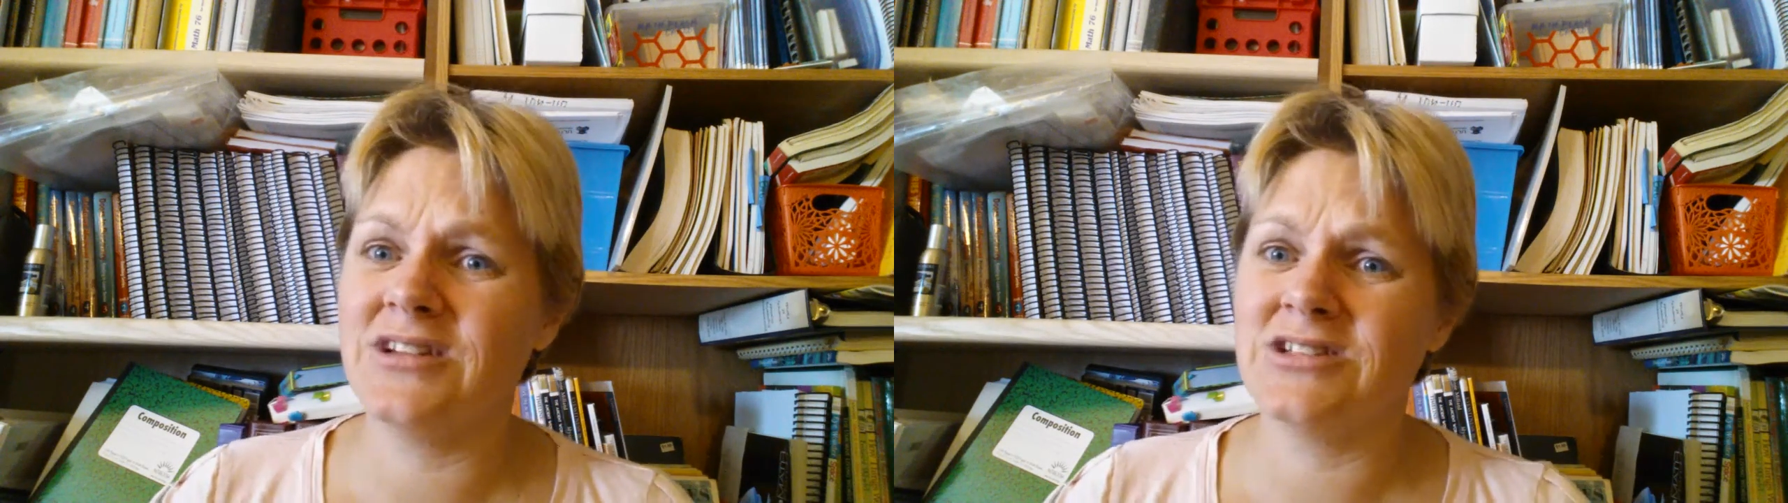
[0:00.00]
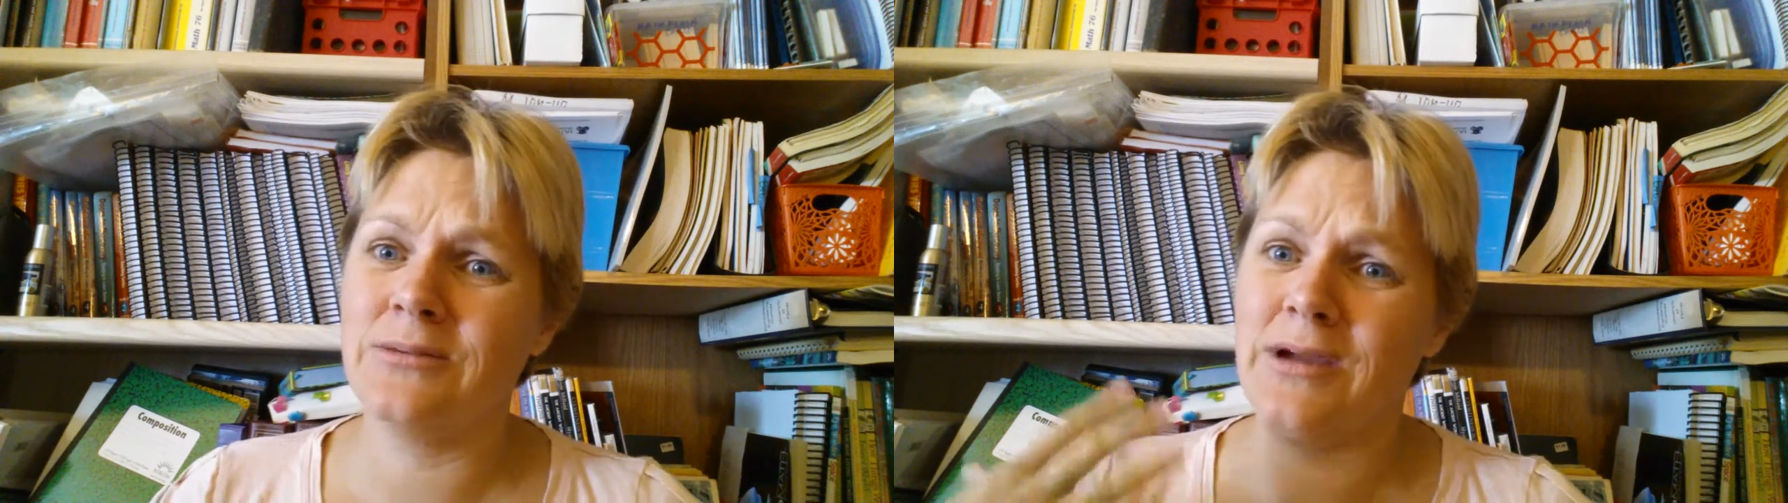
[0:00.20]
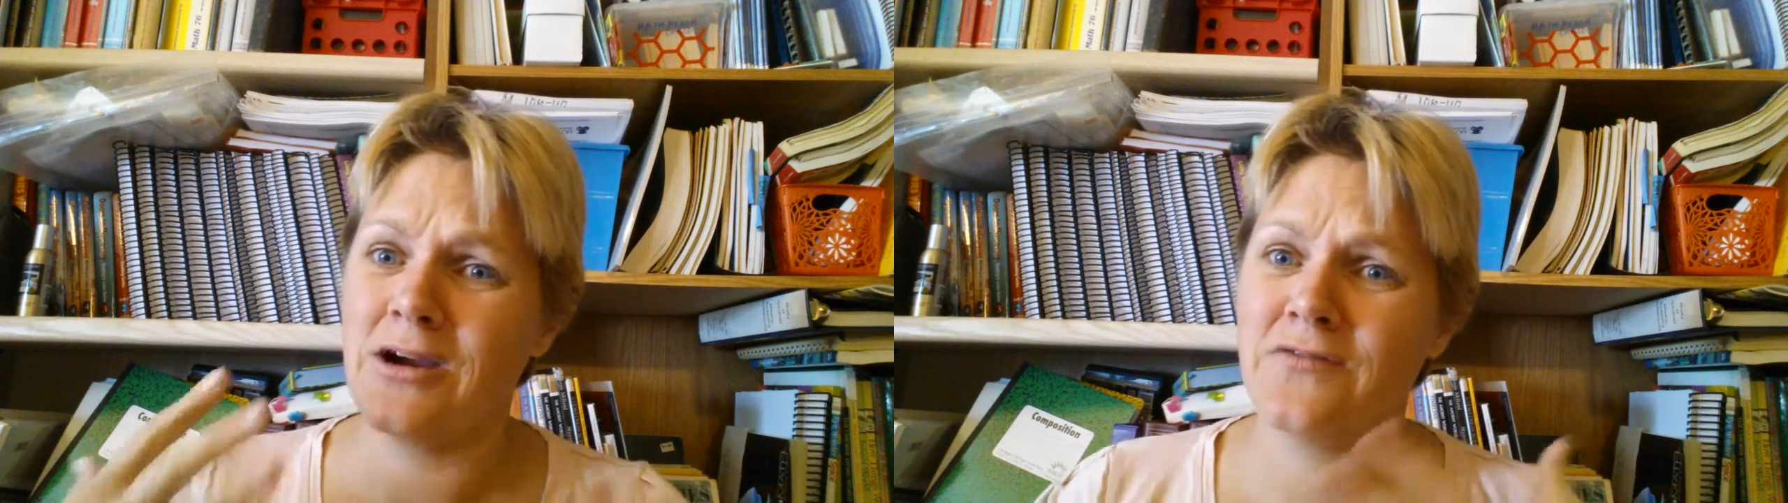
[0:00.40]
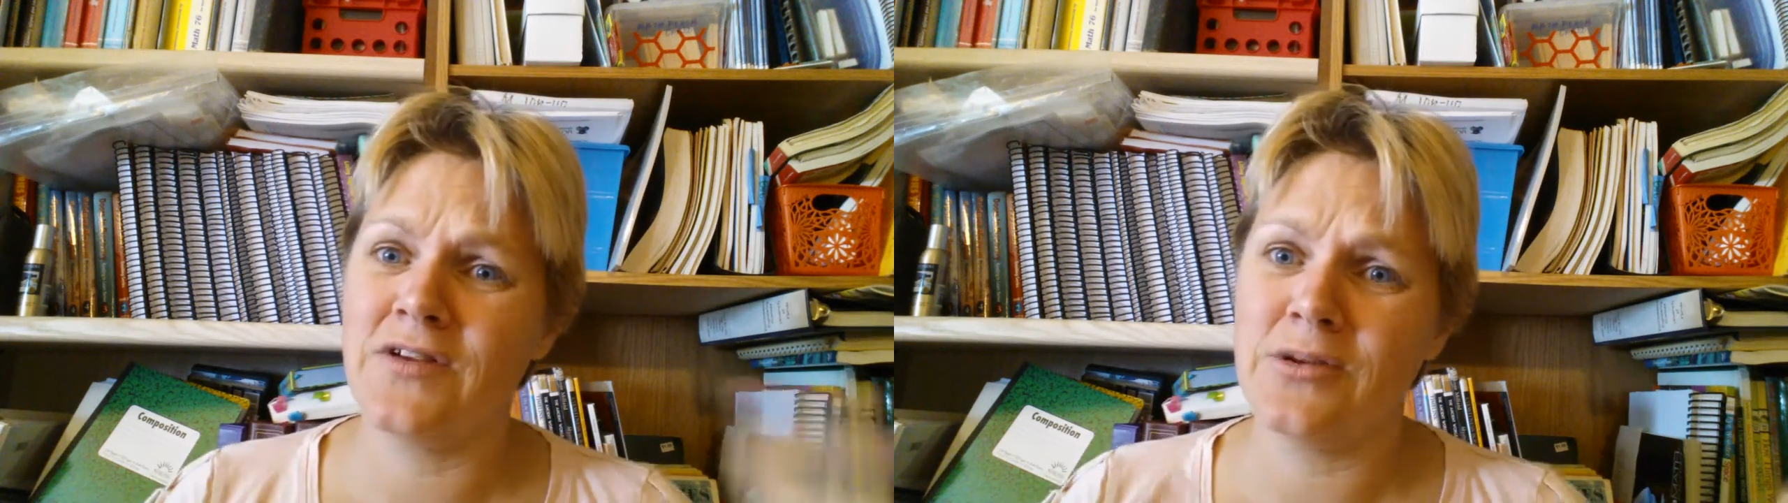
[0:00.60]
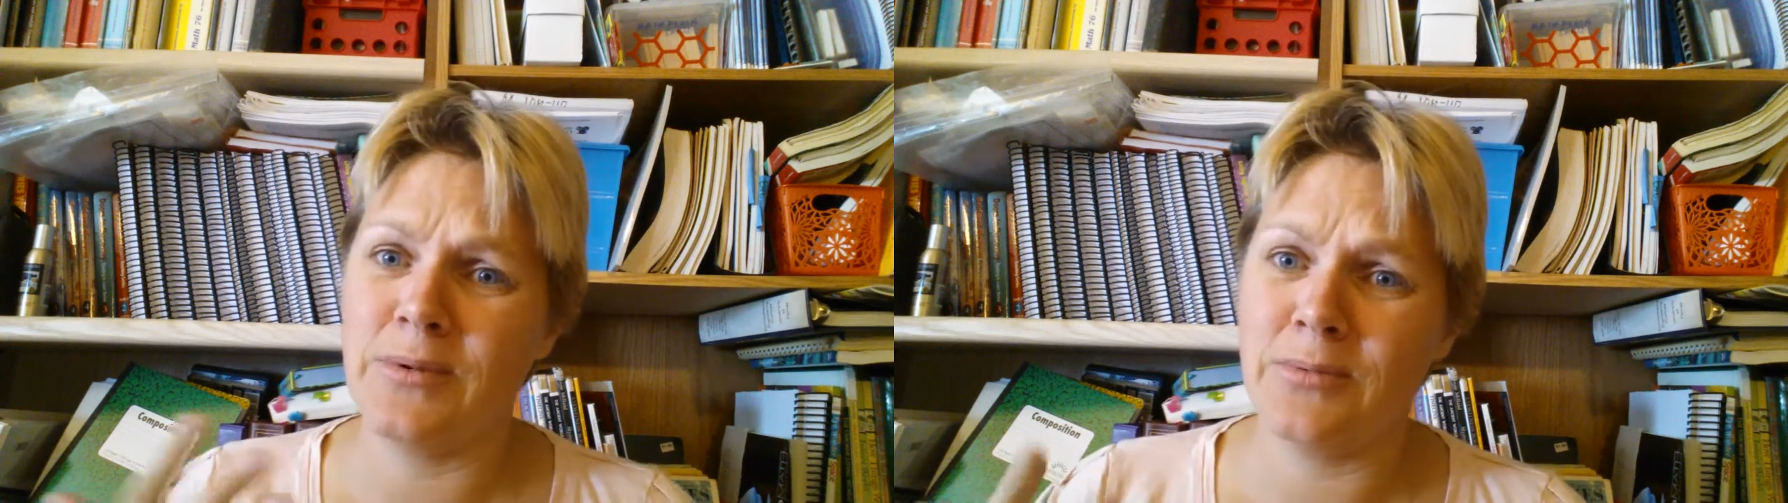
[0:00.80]
it's going to be hard for
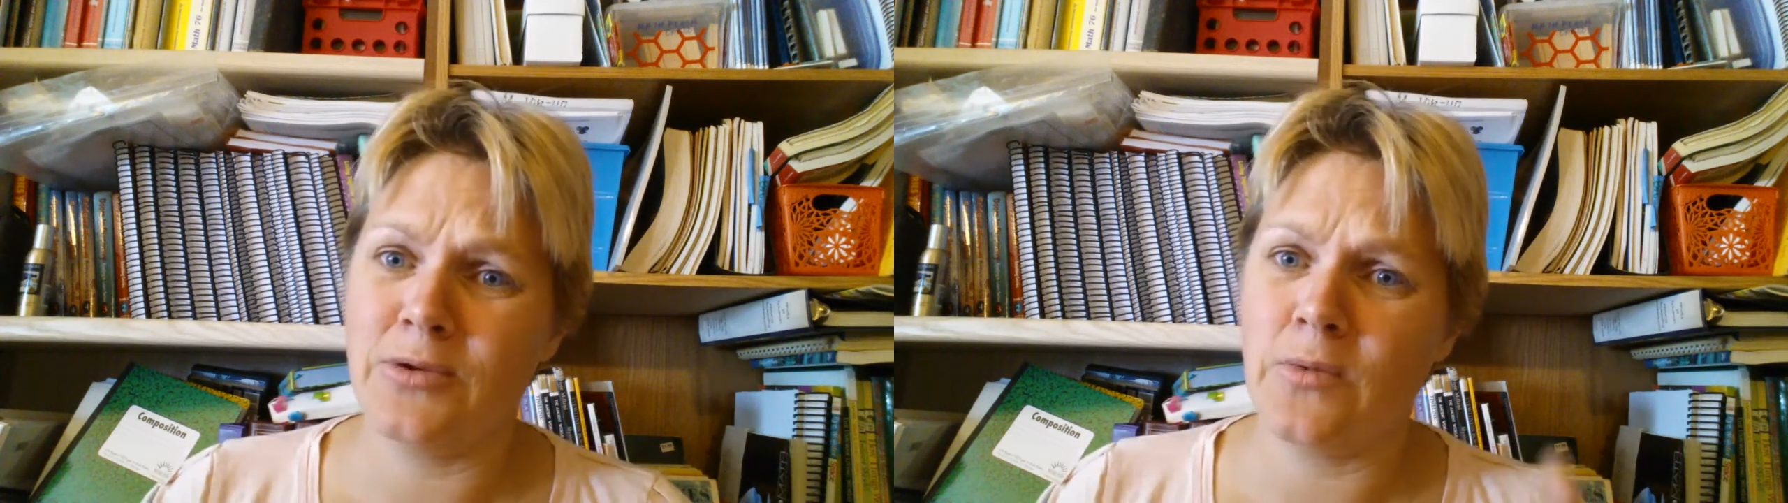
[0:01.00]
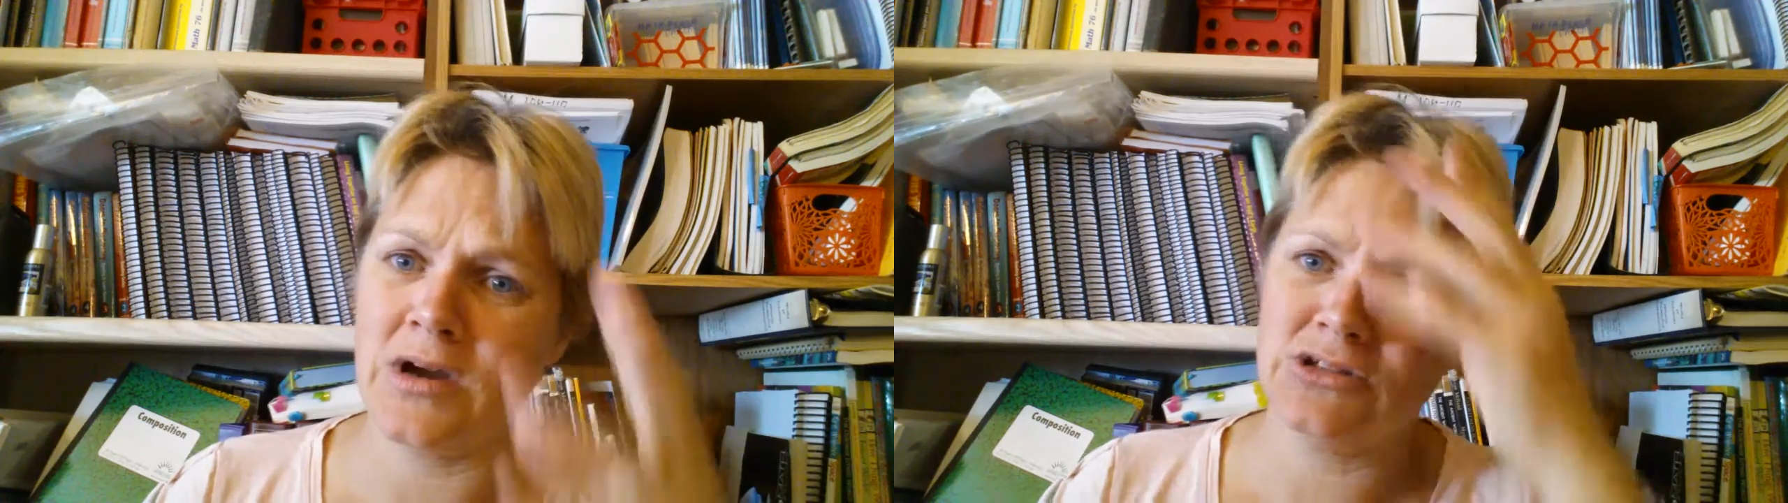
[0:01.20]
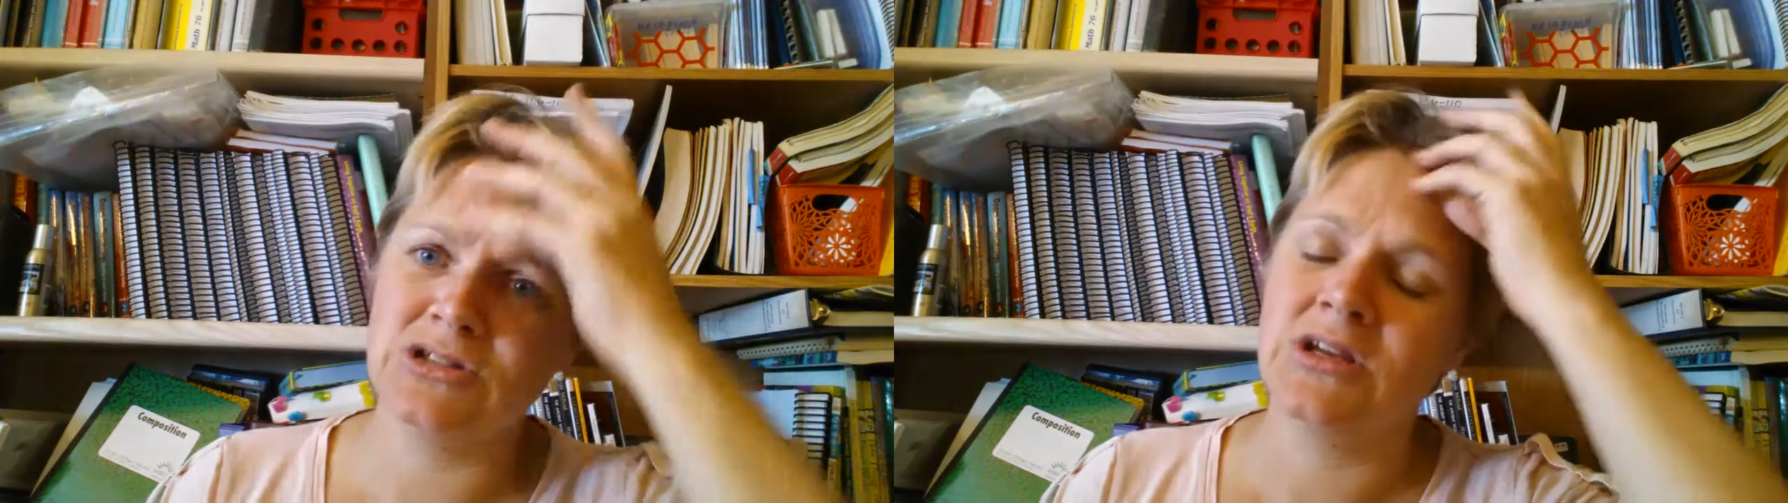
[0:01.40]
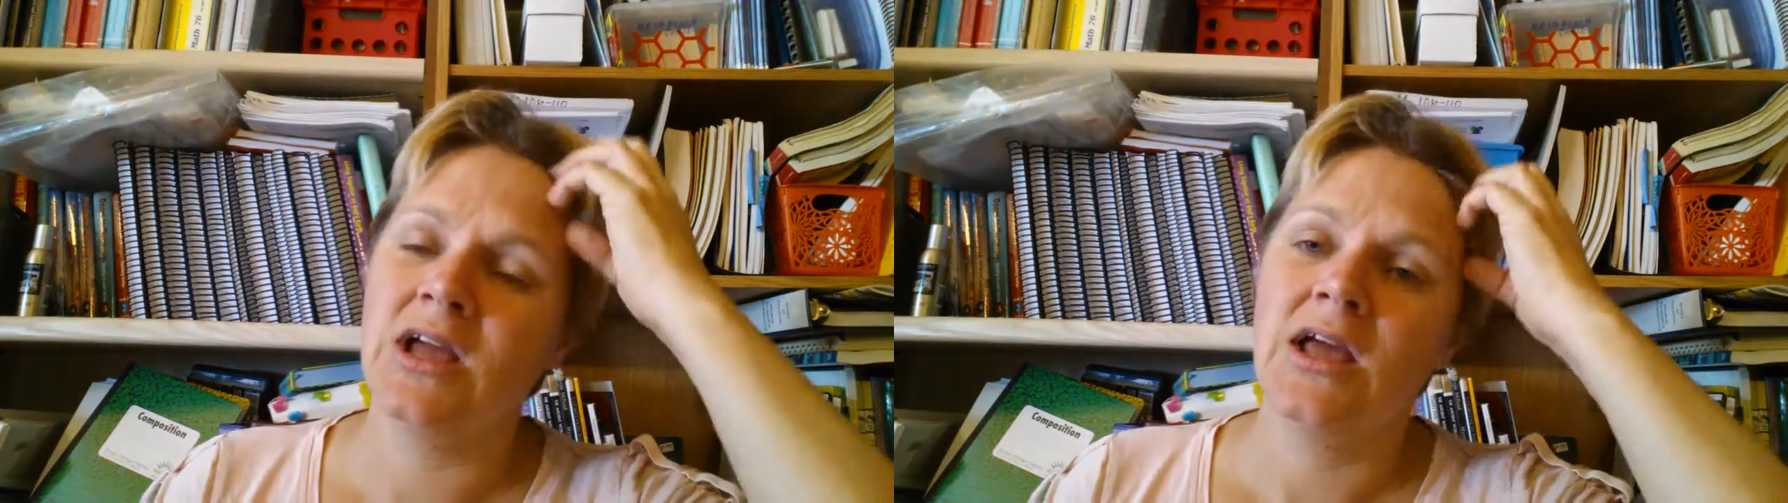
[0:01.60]
other people to watch.